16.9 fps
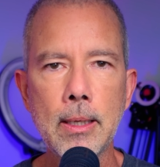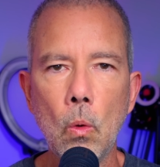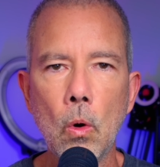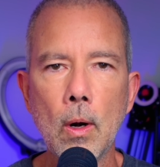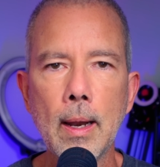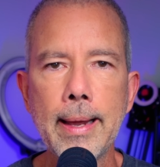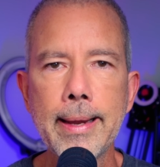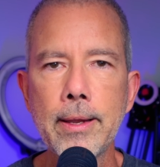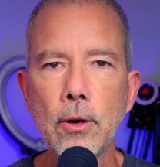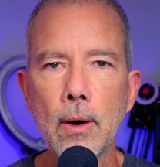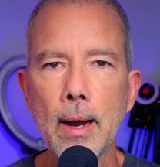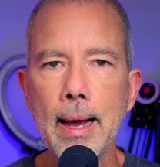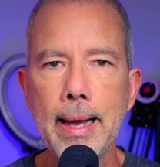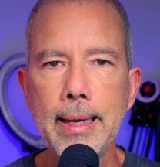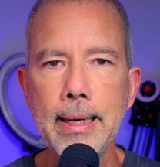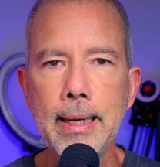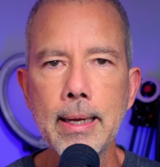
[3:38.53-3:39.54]
or like you're
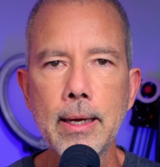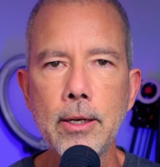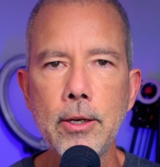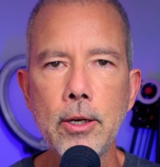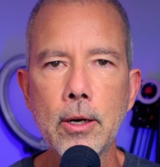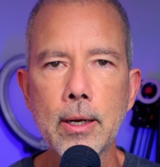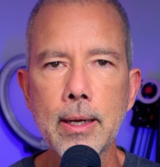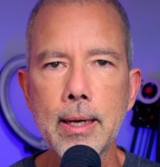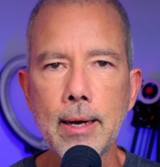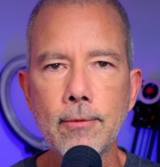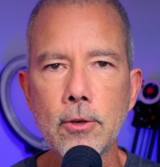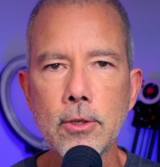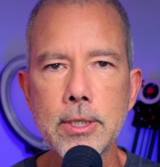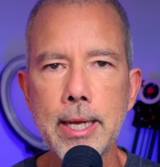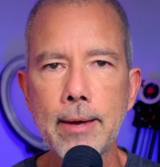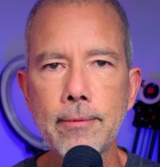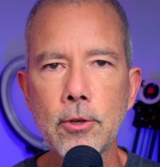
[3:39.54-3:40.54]
hiding under your
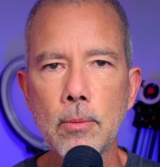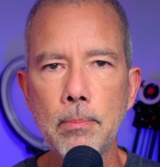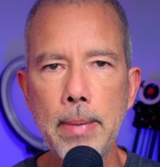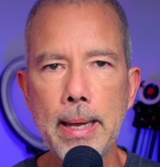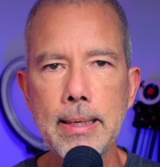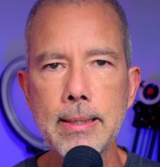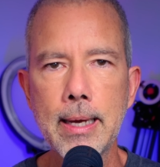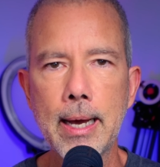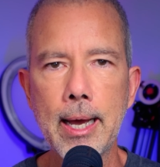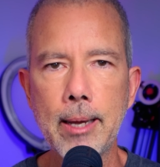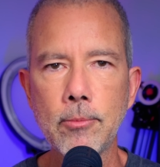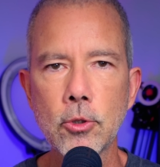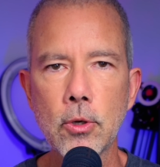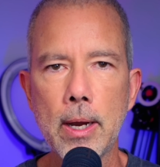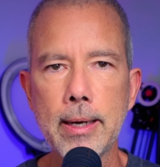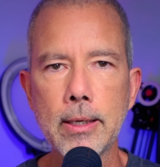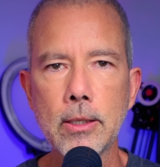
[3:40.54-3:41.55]
covers after bedtime
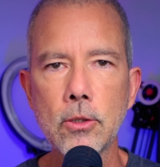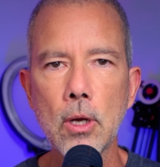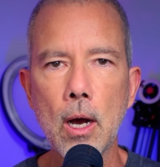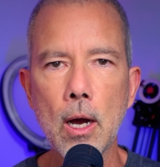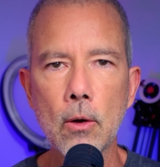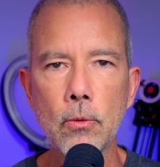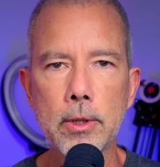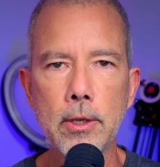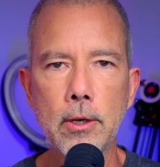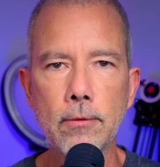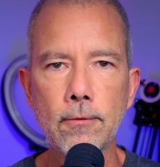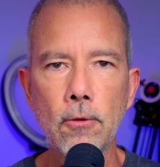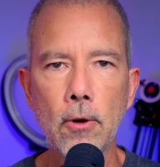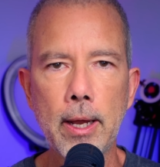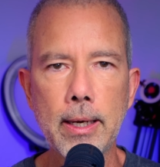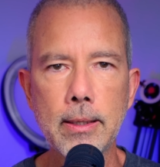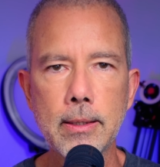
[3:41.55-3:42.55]
trying to talk with your
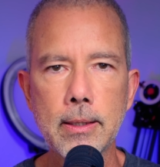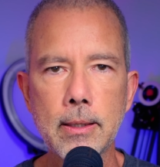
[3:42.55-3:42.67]
friend.